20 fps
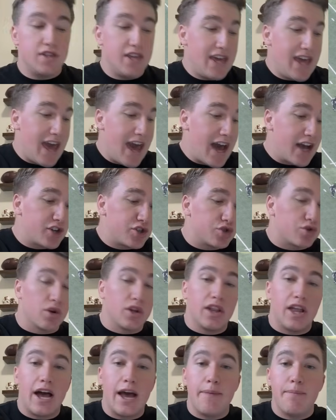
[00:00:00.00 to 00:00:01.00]
The extra
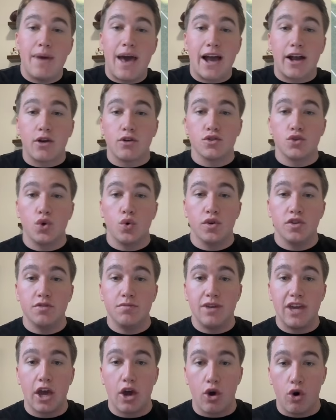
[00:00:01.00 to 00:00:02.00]
linebacker is going to
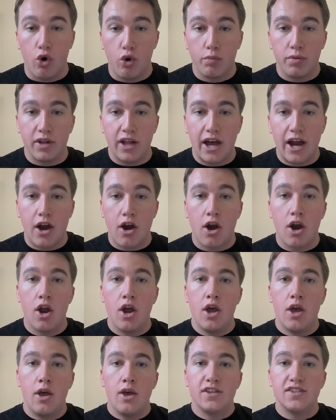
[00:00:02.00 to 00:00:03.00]
be a hole player
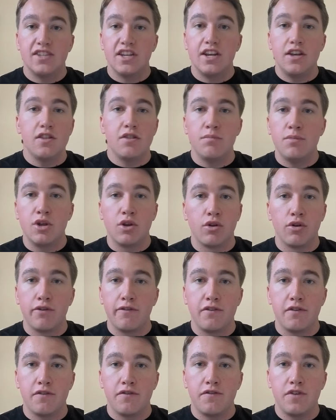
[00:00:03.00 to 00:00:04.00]
sitting in the middle
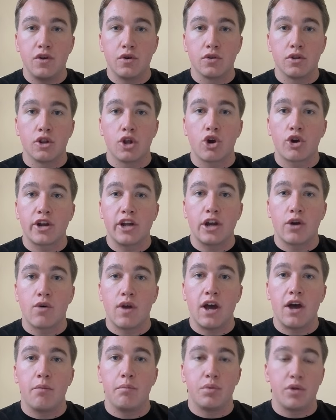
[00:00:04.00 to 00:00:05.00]
of the field, lurking
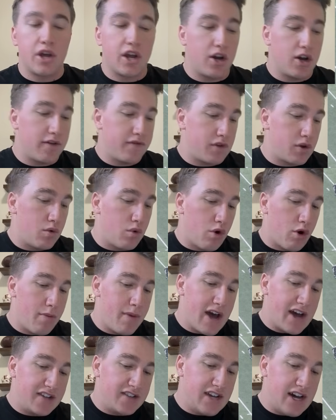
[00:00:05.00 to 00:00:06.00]
around, playing off the
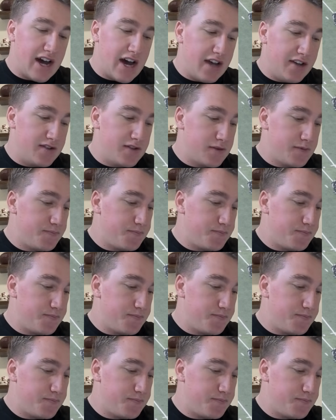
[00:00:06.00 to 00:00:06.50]
quarterback's eyes.